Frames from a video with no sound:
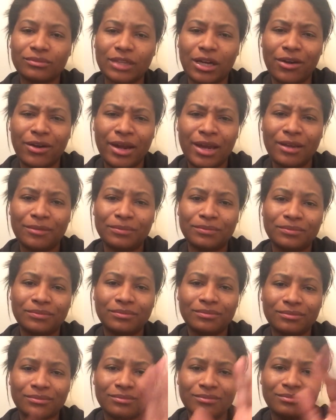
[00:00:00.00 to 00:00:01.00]
All right?
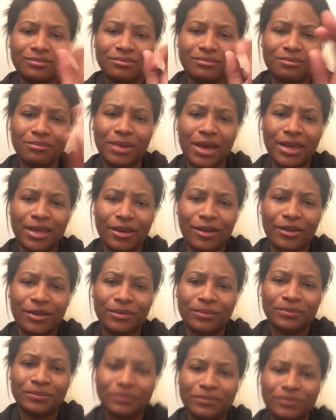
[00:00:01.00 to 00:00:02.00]
Bye,
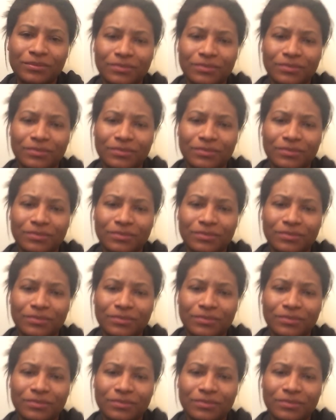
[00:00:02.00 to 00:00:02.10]
y'all.